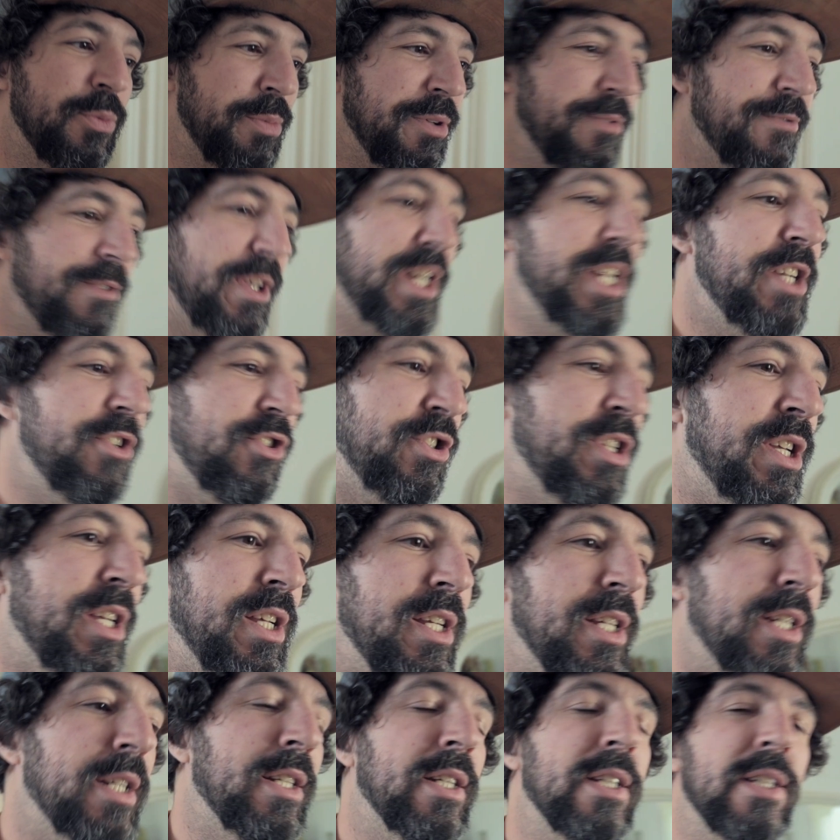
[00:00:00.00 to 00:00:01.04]
will be finished.
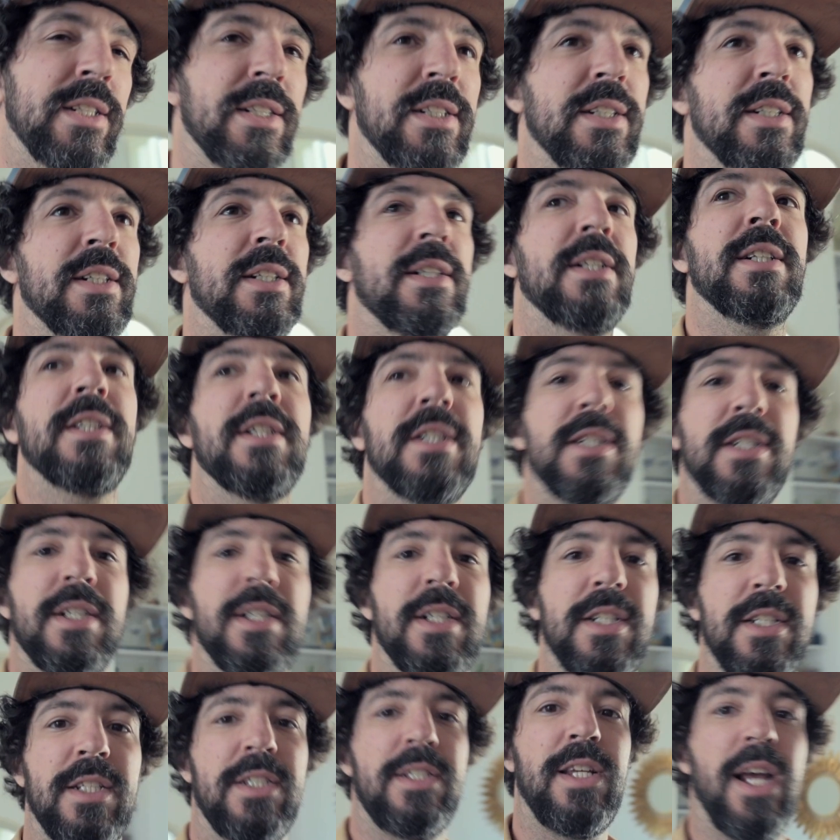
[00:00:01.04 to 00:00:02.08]

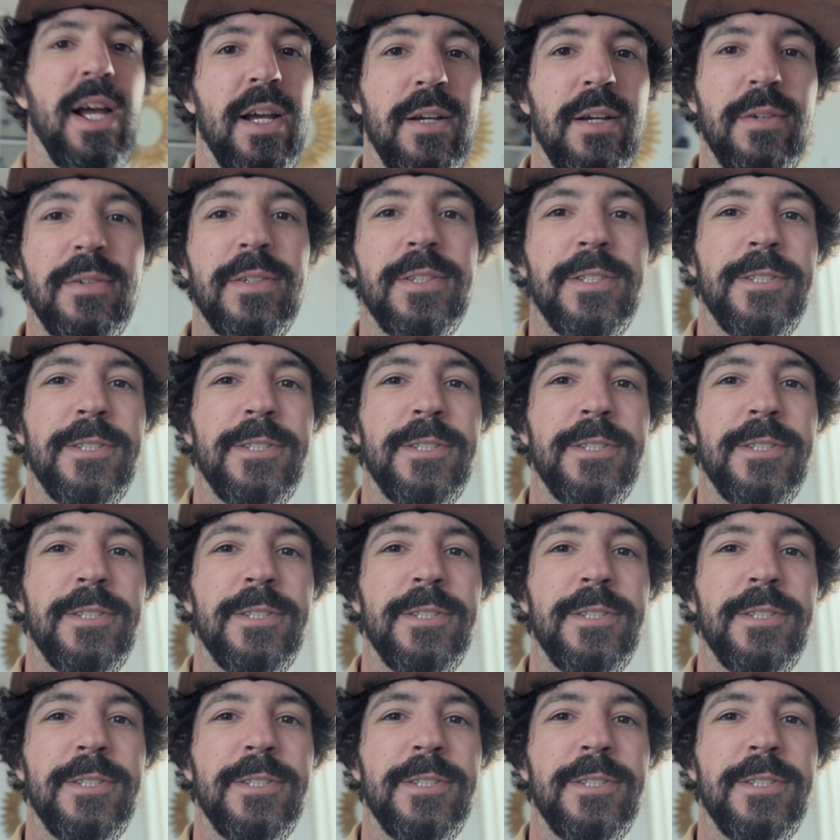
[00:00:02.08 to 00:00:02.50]
So,